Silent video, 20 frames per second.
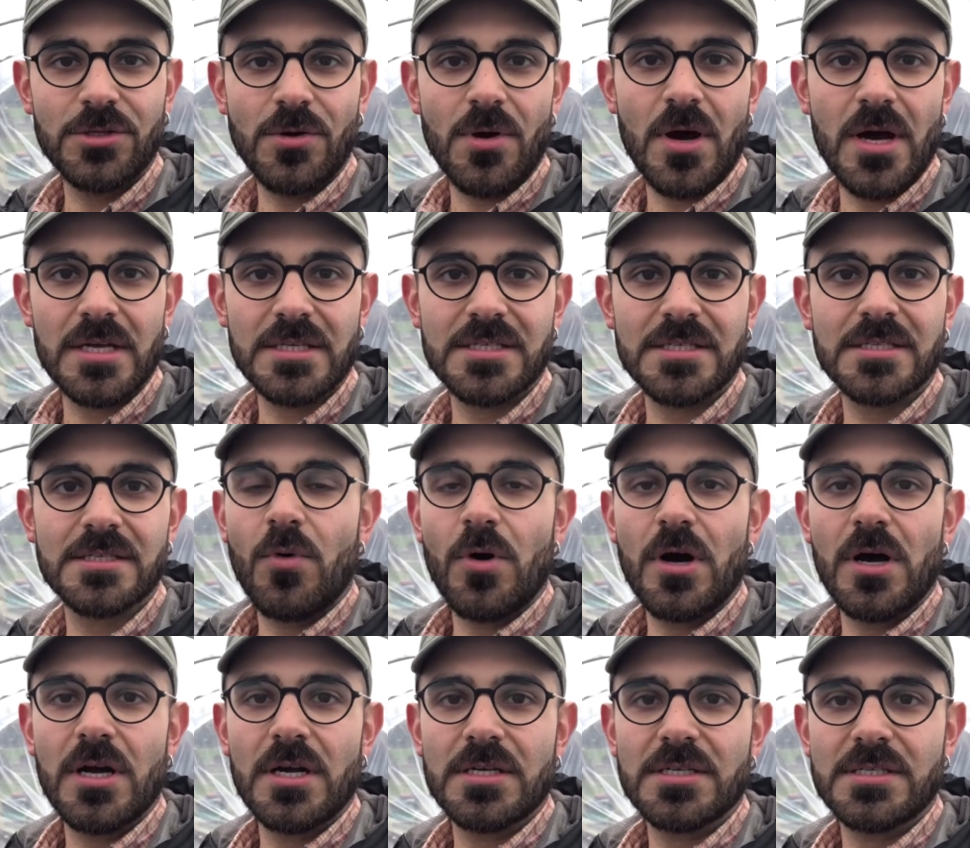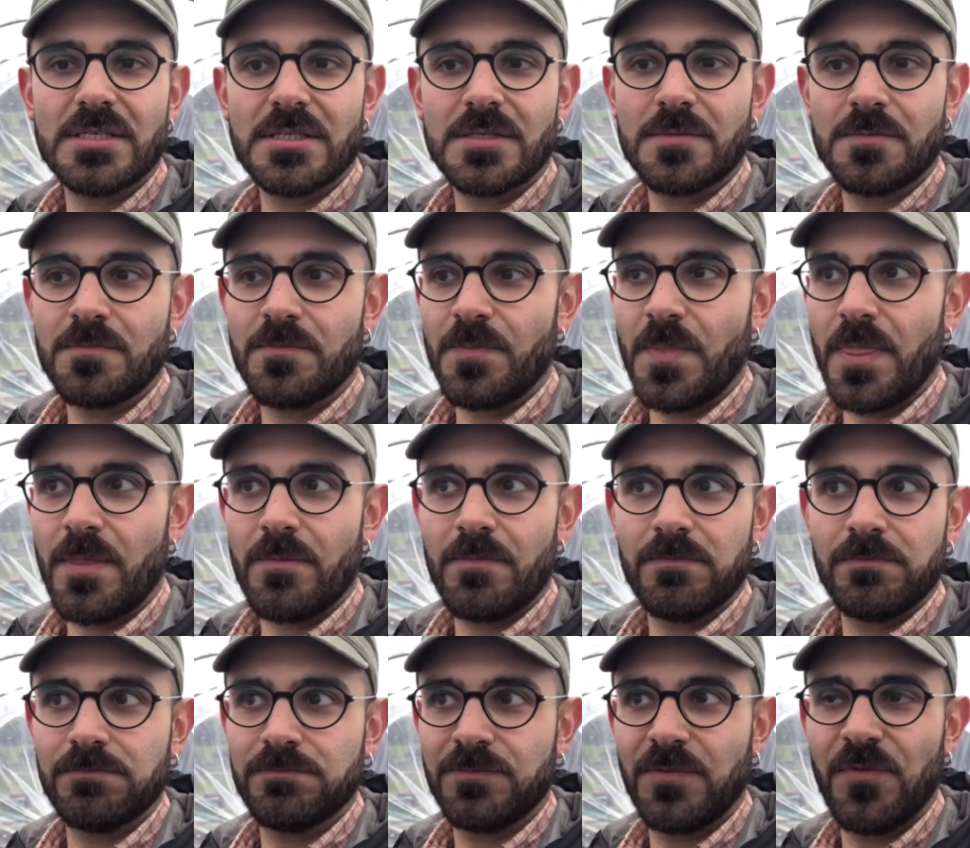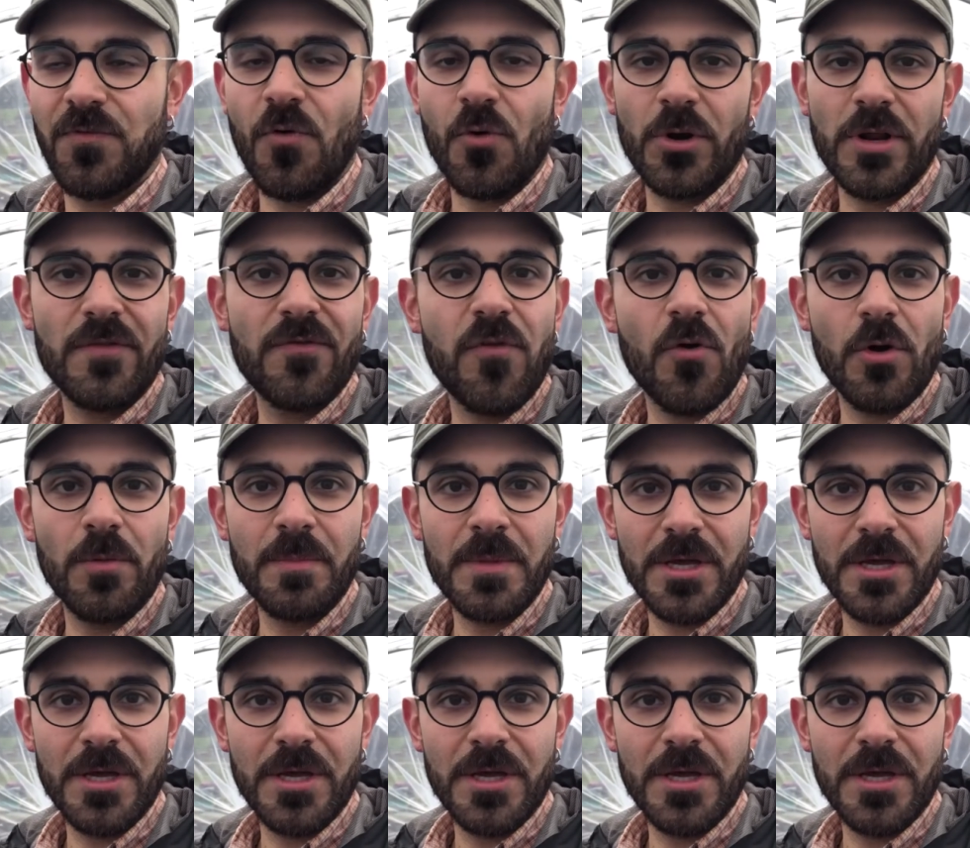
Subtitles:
to us was 44